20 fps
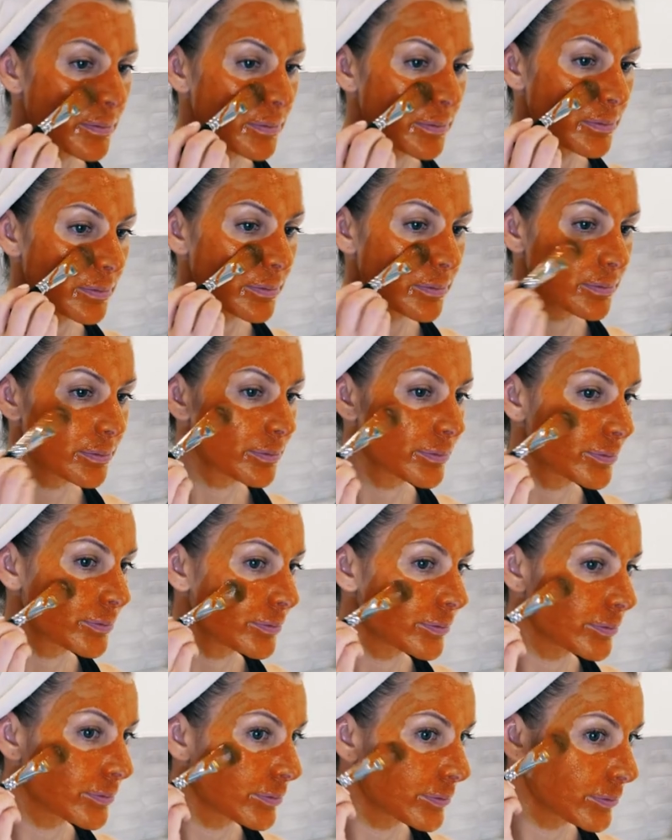
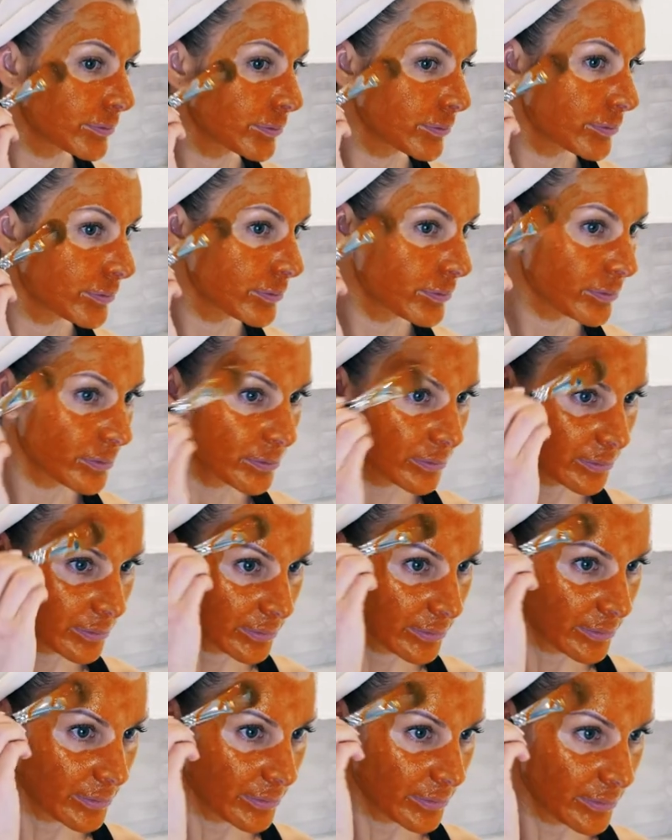I am
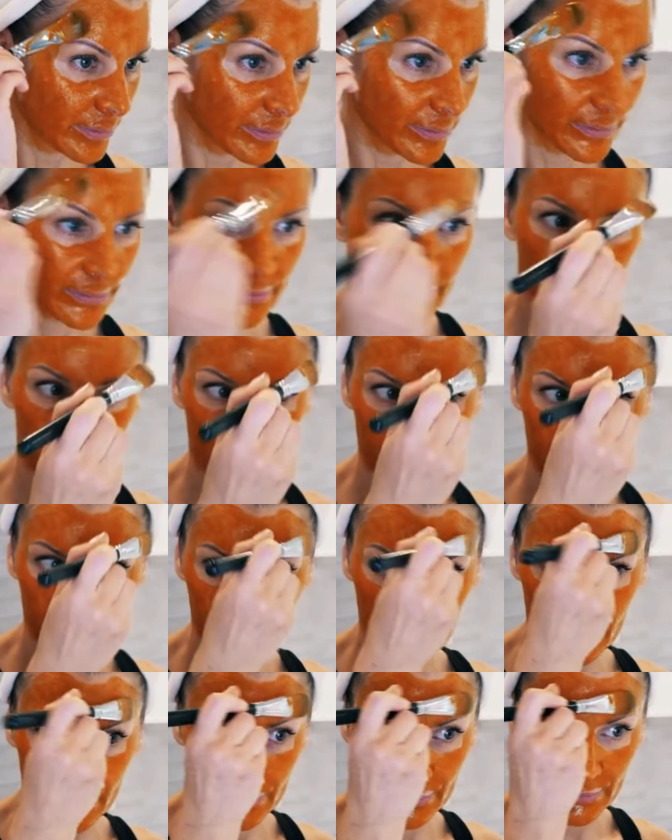most
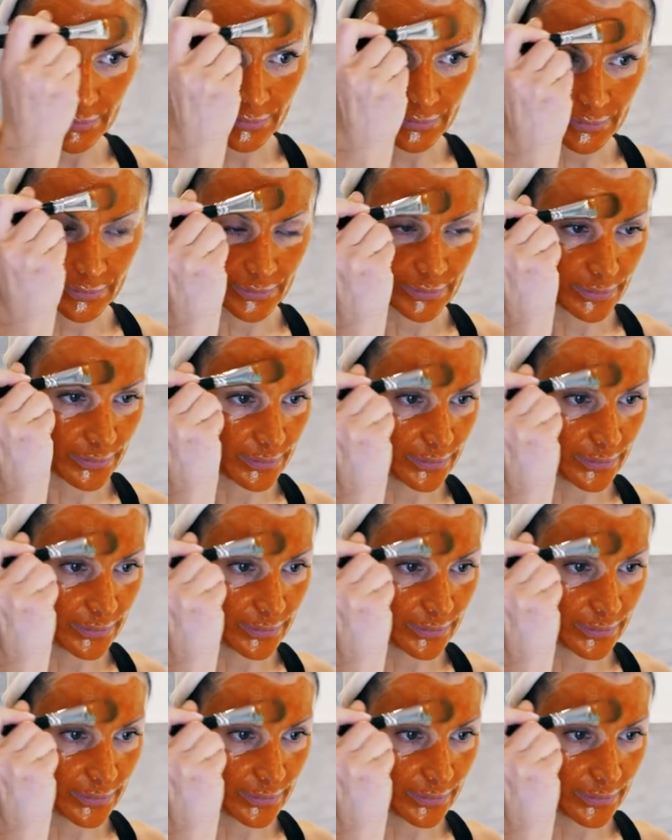attracted to